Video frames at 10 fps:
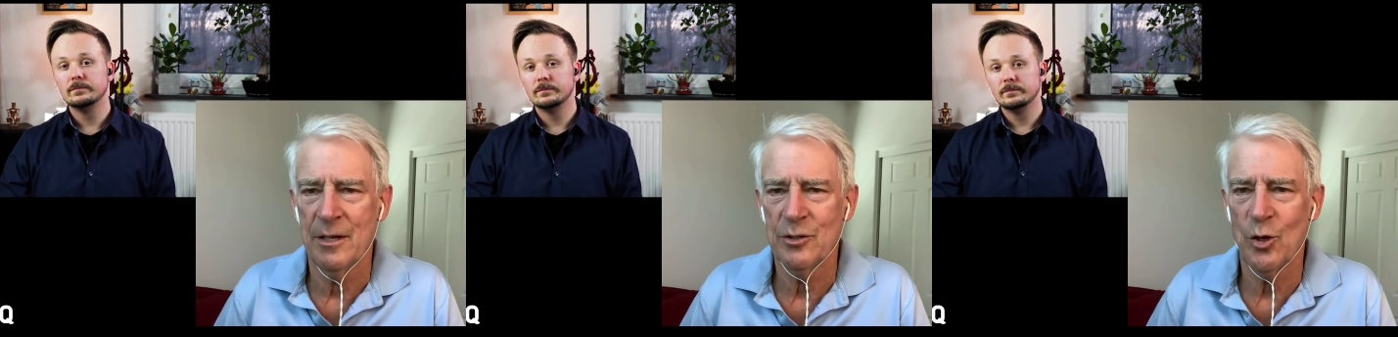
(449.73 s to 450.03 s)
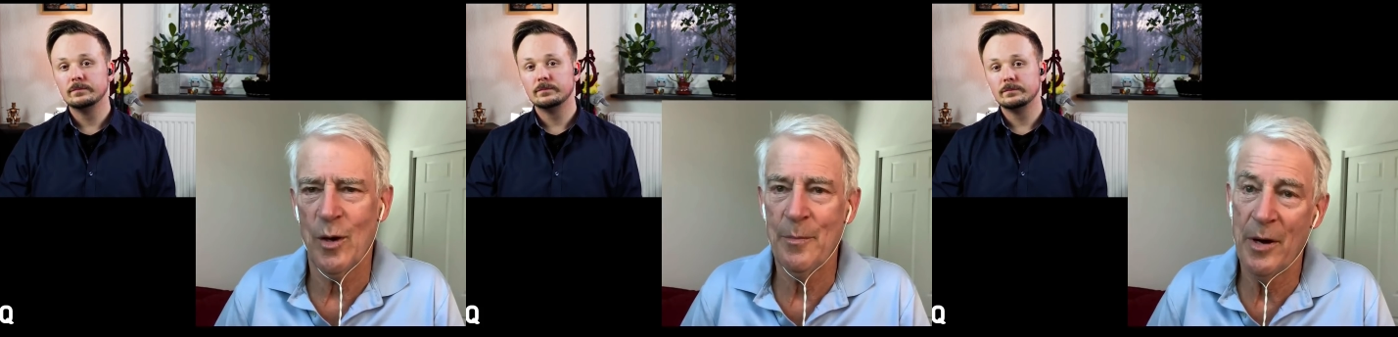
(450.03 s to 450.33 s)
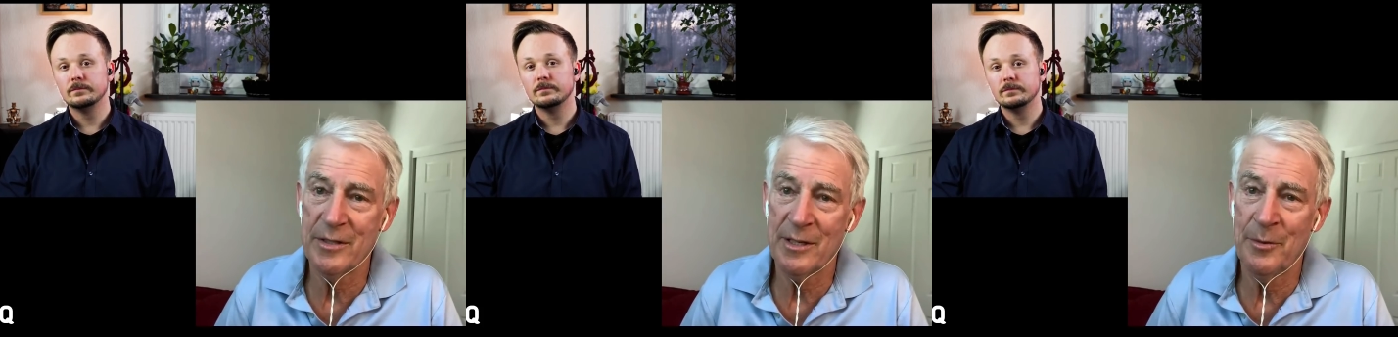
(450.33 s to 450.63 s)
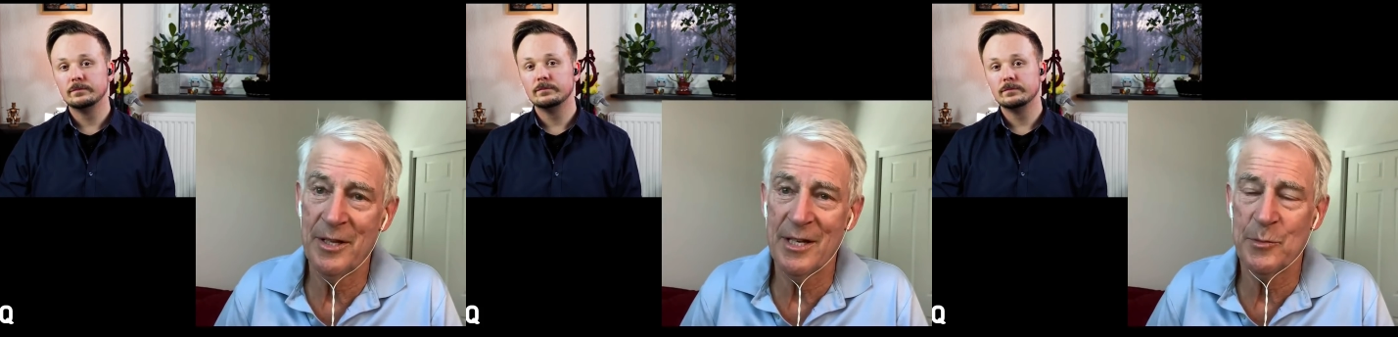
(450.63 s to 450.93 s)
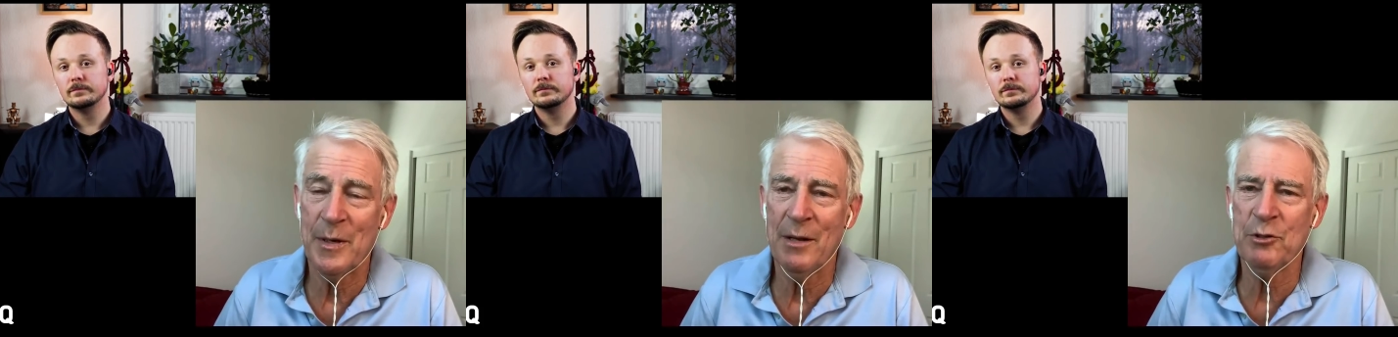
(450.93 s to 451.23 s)
Speaker 1: so I bought some of these,
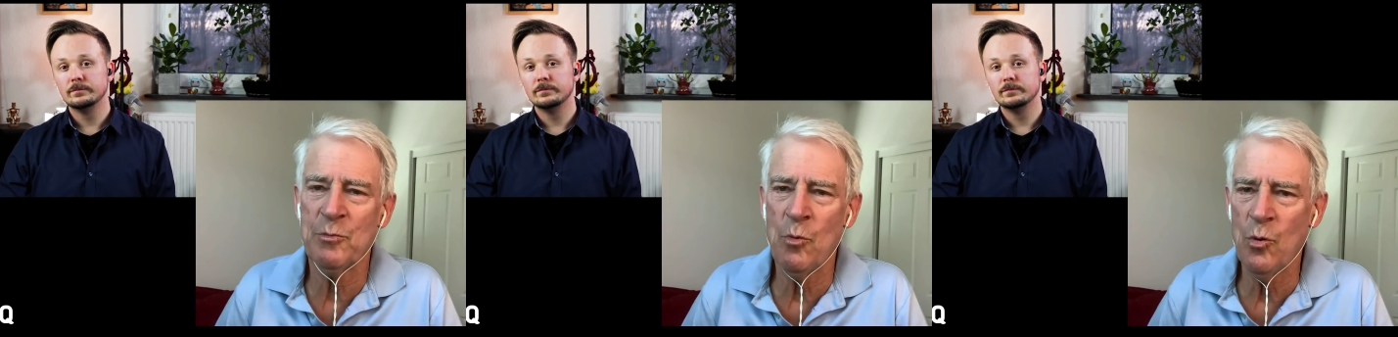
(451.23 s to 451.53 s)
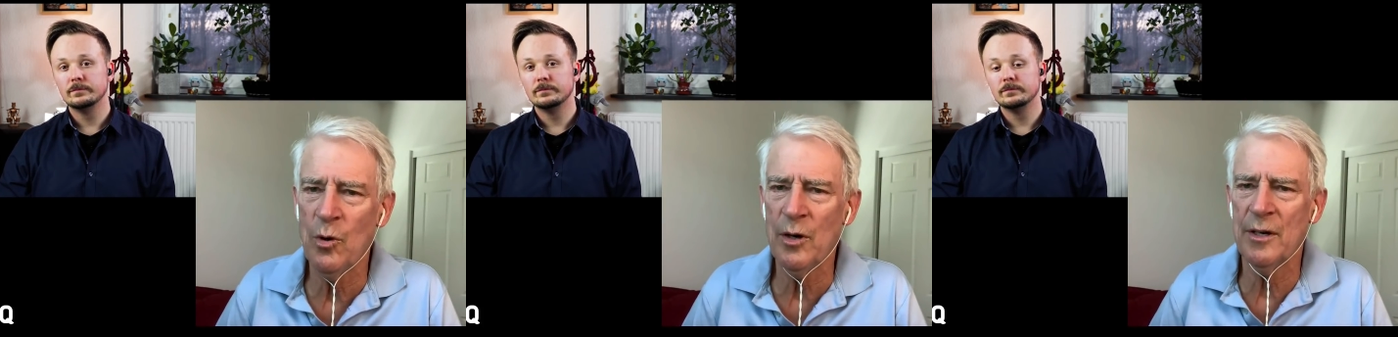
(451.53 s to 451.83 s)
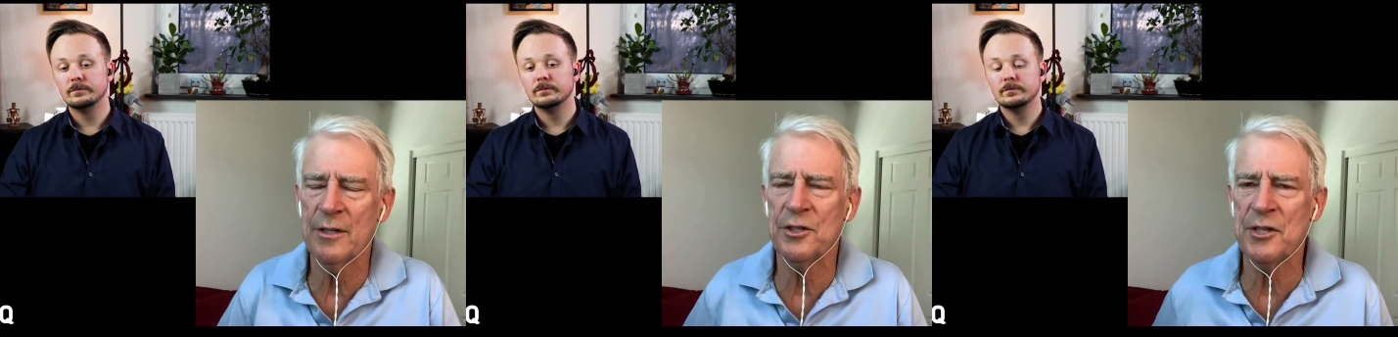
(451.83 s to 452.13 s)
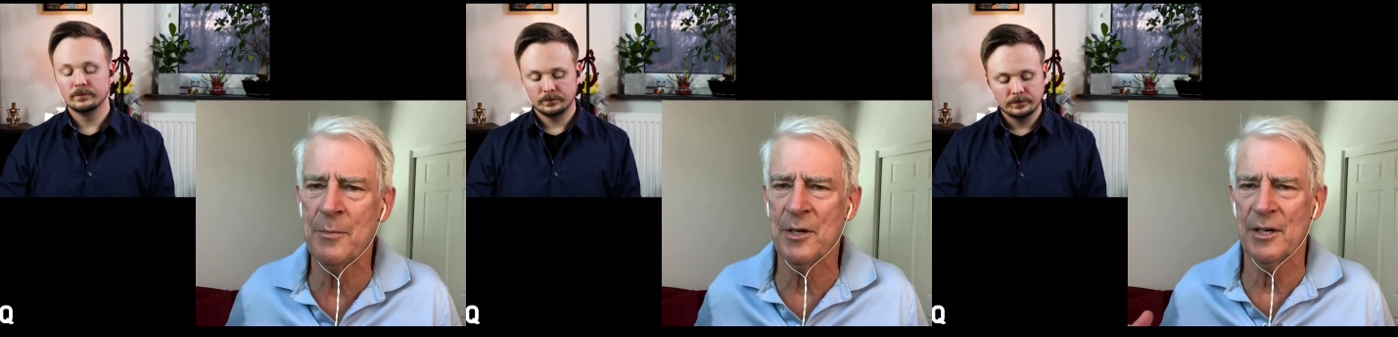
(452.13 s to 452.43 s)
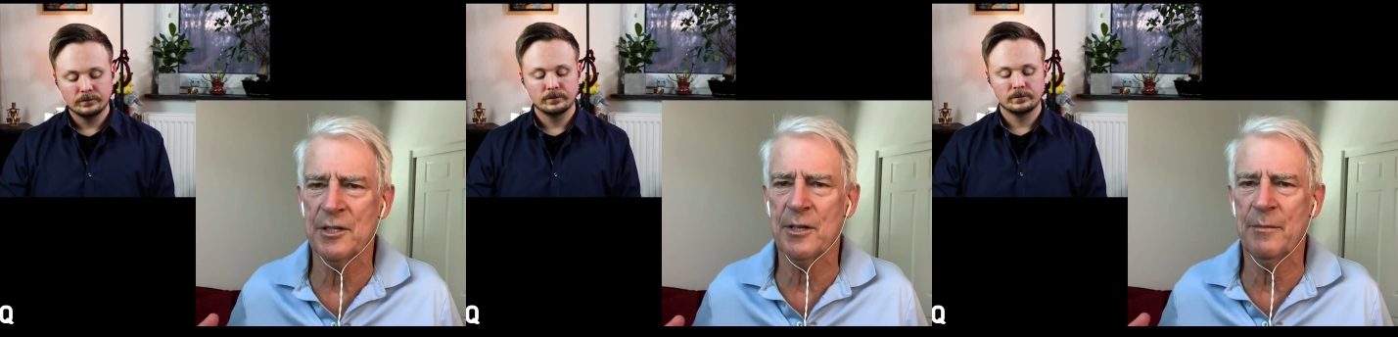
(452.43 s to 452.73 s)
but it was more
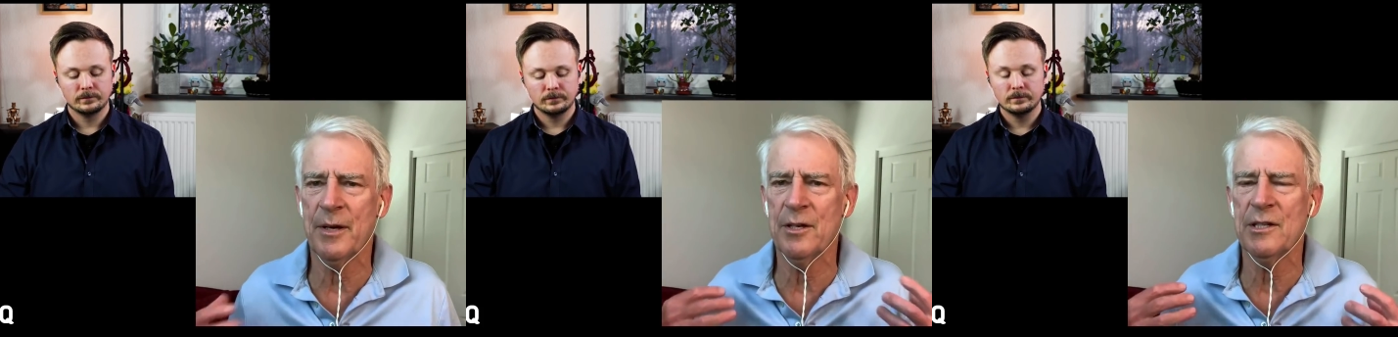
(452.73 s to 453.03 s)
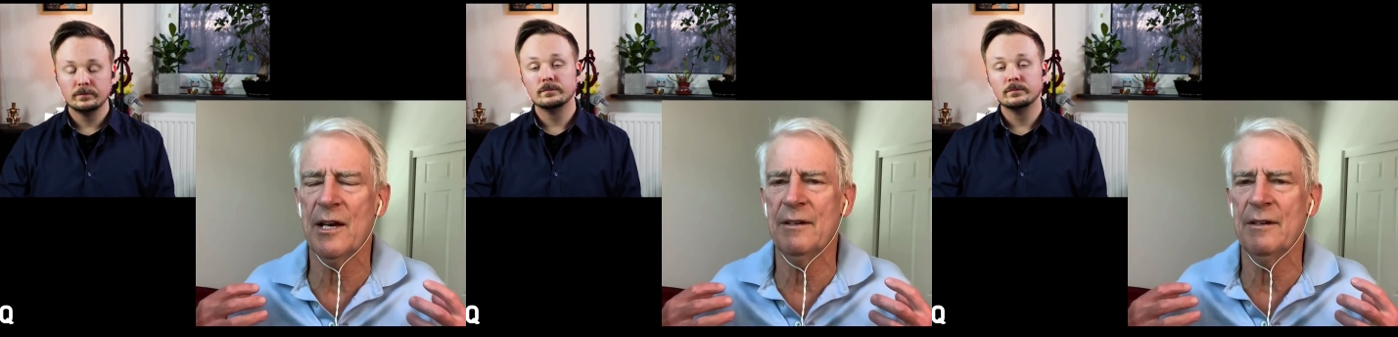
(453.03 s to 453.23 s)
stimulus because like,